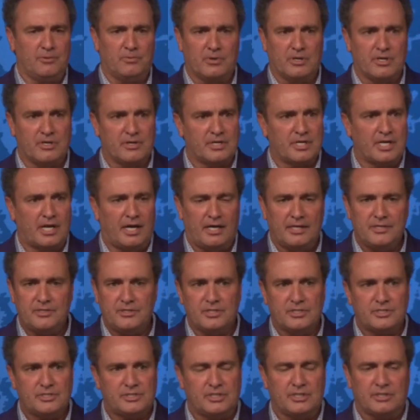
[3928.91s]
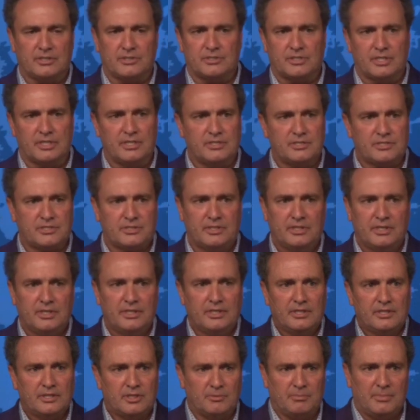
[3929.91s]
where God just exists
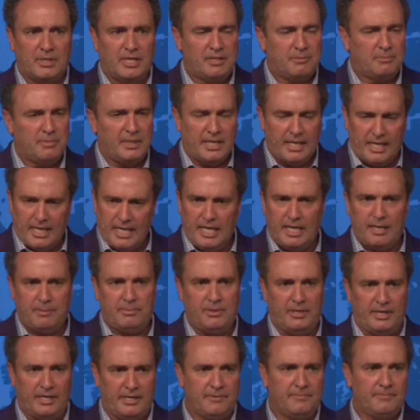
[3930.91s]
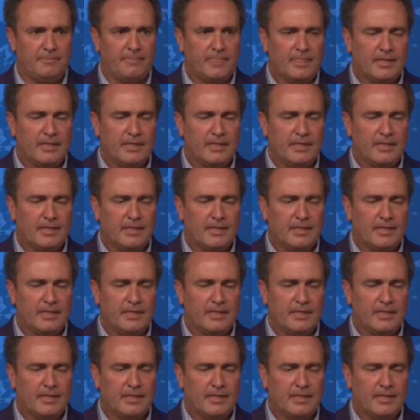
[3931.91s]
to make me happy,